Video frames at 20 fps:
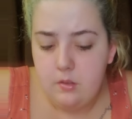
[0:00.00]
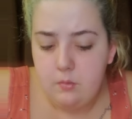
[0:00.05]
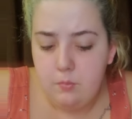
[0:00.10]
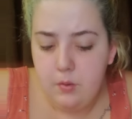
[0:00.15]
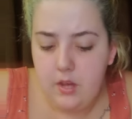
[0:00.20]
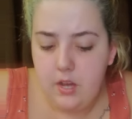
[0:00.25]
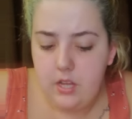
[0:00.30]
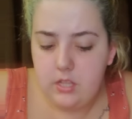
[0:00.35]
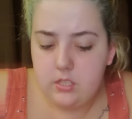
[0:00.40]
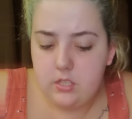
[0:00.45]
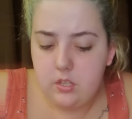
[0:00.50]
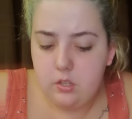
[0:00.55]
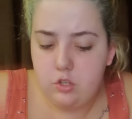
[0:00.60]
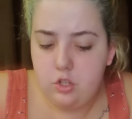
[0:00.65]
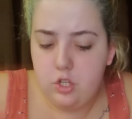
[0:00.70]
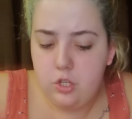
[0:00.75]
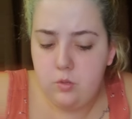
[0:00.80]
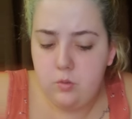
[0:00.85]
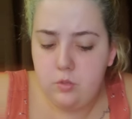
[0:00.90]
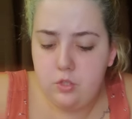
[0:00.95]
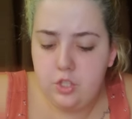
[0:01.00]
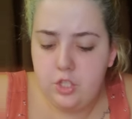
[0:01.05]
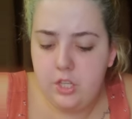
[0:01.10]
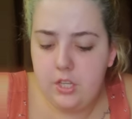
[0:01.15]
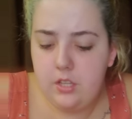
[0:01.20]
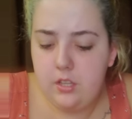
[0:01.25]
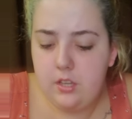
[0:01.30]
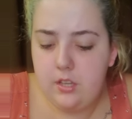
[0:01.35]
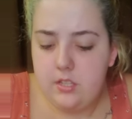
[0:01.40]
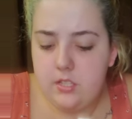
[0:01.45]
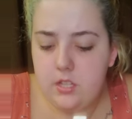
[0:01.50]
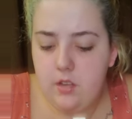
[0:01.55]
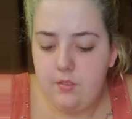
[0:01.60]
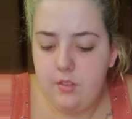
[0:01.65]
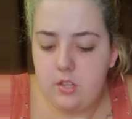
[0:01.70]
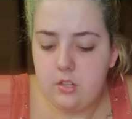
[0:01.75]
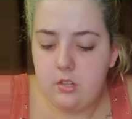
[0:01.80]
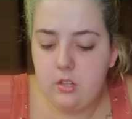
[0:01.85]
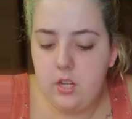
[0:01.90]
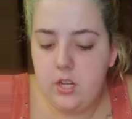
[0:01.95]
but it's the true genius of
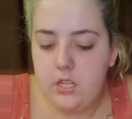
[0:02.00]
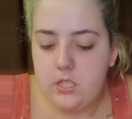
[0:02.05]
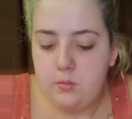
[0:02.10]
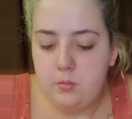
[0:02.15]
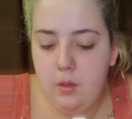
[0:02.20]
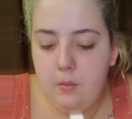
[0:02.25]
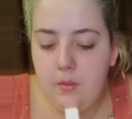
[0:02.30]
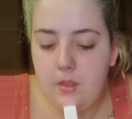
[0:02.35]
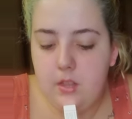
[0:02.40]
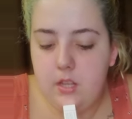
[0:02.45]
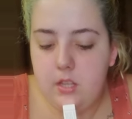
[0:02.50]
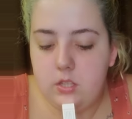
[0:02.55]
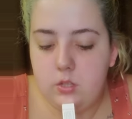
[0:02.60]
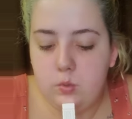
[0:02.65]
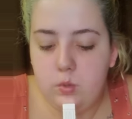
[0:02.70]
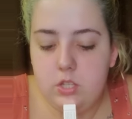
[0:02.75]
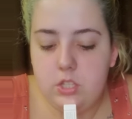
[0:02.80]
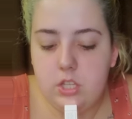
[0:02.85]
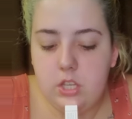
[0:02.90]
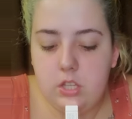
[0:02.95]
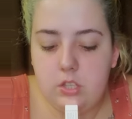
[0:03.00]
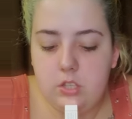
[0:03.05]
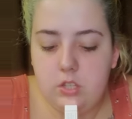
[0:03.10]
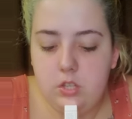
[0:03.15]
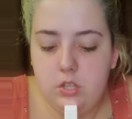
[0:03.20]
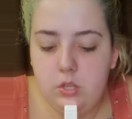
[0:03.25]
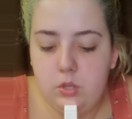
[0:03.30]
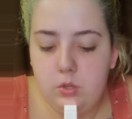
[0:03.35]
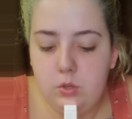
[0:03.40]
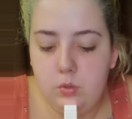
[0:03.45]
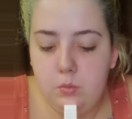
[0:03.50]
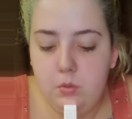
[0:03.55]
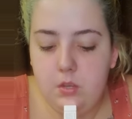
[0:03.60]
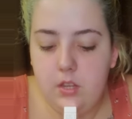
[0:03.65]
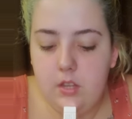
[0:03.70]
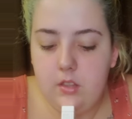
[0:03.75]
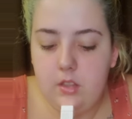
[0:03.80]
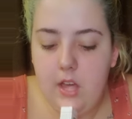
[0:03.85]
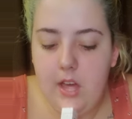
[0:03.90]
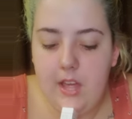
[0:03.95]
this gloss might be the squishy tube
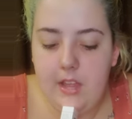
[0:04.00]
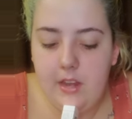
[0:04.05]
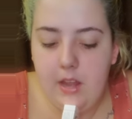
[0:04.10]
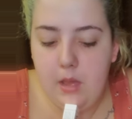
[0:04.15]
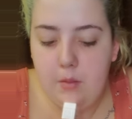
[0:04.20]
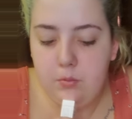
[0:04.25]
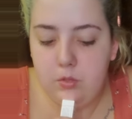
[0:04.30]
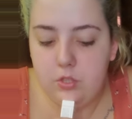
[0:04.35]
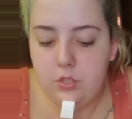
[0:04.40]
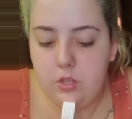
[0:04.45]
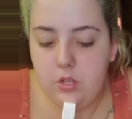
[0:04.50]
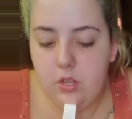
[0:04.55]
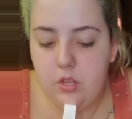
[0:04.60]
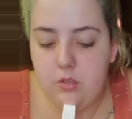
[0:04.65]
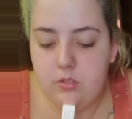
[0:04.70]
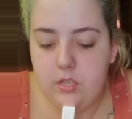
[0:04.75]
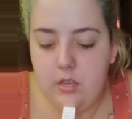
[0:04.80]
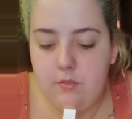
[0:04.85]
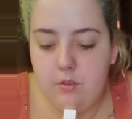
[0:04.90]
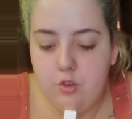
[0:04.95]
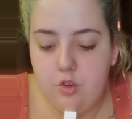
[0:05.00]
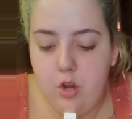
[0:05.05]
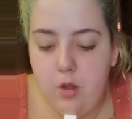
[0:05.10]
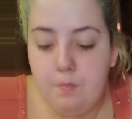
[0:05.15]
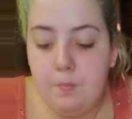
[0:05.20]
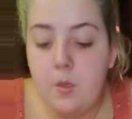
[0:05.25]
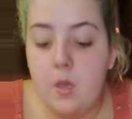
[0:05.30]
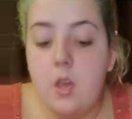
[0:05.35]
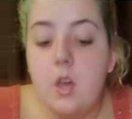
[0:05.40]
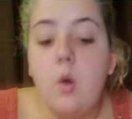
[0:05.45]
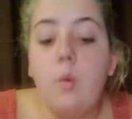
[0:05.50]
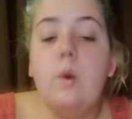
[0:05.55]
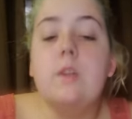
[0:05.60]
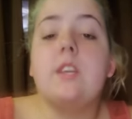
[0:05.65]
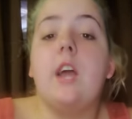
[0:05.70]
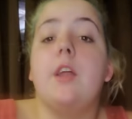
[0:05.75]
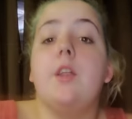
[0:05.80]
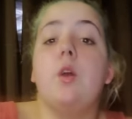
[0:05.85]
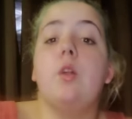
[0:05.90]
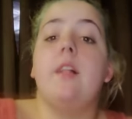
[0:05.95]
that enables you to use every drop, which
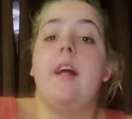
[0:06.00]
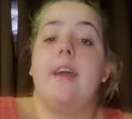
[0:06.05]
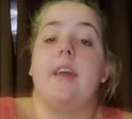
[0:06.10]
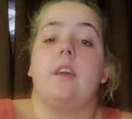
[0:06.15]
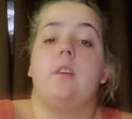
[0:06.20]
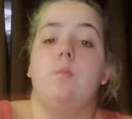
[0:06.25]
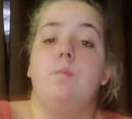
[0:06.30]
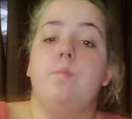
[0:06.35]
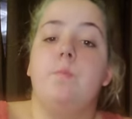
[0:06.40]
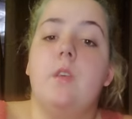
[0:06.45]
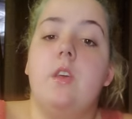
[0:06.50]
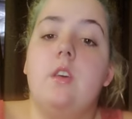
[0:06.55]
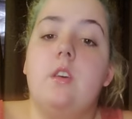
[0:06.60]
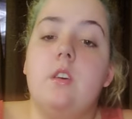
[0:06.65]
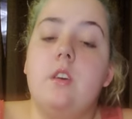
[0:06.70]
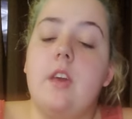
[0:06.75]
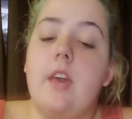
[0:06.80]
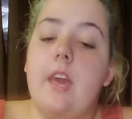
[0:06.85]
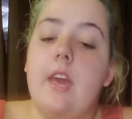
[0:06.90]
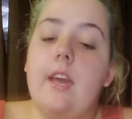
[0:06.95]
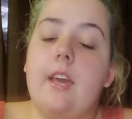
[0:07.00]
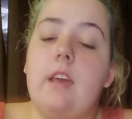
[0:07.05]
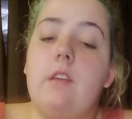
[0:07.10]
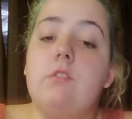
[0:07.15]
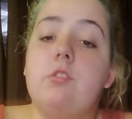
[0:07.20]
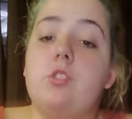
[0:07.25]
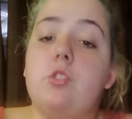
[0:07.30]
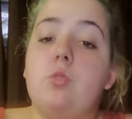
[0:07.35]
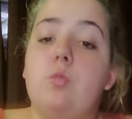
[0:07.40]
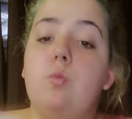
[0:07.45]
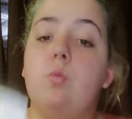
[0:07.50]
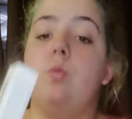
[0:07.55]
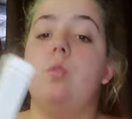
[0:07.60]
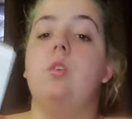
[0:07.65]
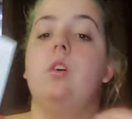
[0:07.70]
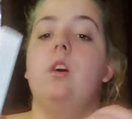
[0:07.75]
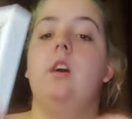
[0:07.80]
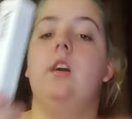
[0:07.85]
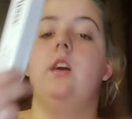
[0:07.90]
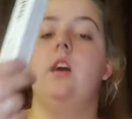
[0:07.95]
I do like. It gives you
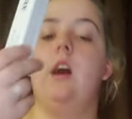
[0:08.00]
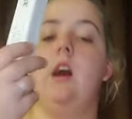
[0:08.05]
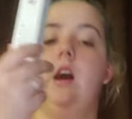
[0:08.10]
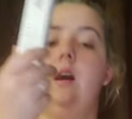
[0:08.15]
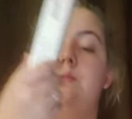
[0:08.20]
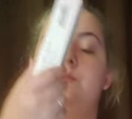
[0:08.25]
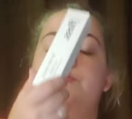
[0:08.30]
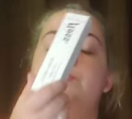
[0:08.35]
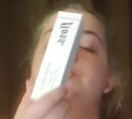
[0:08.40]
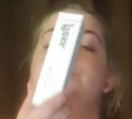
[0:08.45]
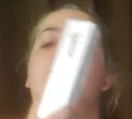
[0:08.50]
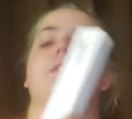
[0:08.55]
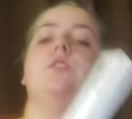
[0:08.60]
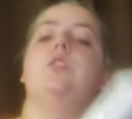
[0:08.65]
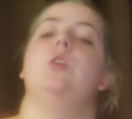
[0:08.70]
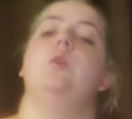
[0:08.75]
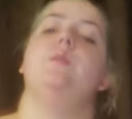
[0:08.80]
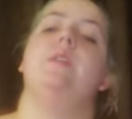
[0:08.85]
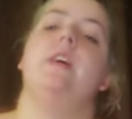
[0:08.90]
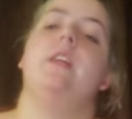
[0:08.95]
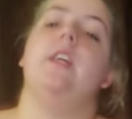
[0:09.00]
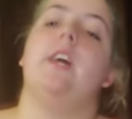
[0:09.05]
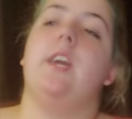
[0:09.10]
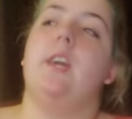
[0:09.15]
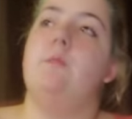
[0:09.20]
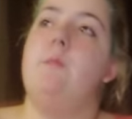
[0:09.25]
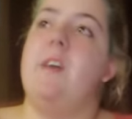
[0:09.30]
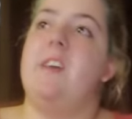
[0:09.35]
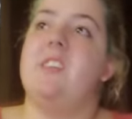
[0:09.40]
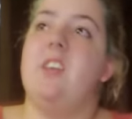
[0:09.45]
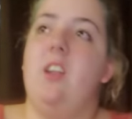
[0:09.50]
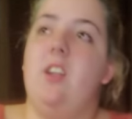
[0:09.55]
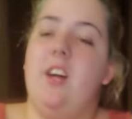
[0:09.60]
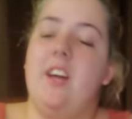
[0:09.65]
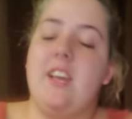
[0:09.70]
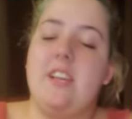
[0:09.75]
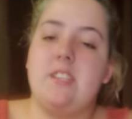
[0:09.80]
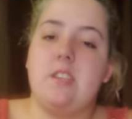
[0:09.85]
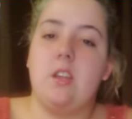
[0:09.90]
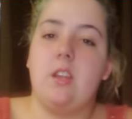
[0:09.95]
um, the tube that like makes it a lot
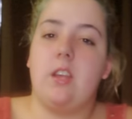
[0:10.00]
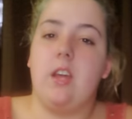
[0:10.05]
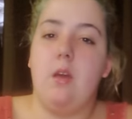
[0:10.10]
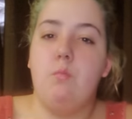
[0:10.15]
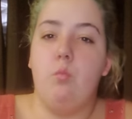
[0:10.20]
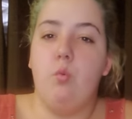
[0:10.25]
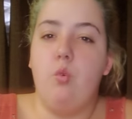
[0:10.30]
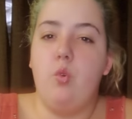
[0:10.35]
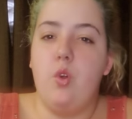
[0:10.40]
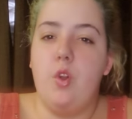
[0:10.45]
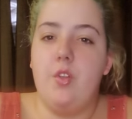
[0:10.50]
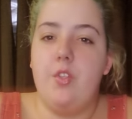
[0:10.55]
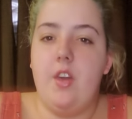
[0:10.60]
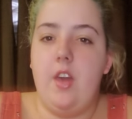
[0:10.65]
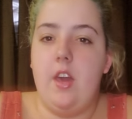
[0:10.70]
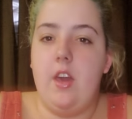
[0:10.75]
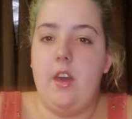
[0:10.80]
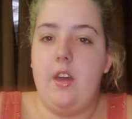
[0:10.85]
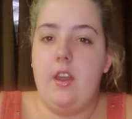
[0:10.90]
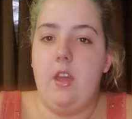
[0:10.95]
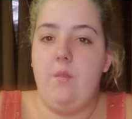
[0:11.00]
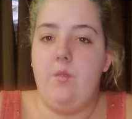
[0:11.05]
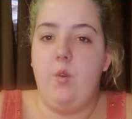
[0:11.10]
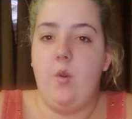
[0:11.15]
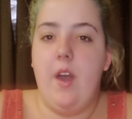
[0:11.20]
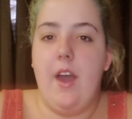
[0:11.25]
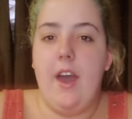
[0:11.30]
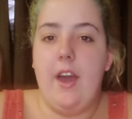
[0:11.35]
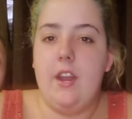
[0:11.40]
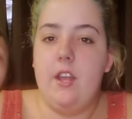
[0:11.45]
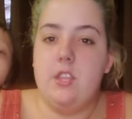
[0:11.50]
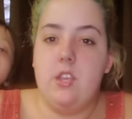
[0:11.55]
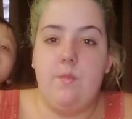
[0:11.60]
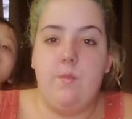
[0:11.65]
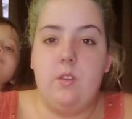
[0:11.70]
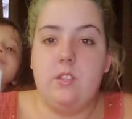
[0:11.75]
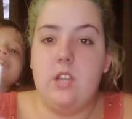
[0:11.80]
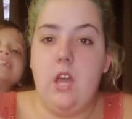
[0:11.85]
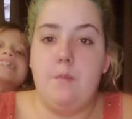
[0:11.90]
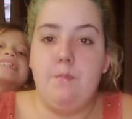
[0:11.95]
easier to get more than if you had a
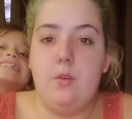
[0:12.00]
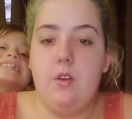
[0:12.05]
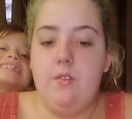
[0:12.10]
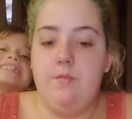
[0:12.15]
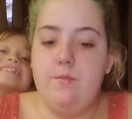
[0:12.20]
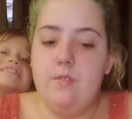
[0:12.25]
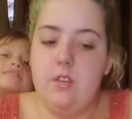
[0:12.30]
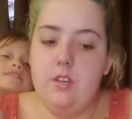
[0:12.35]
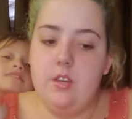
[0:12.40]
different type of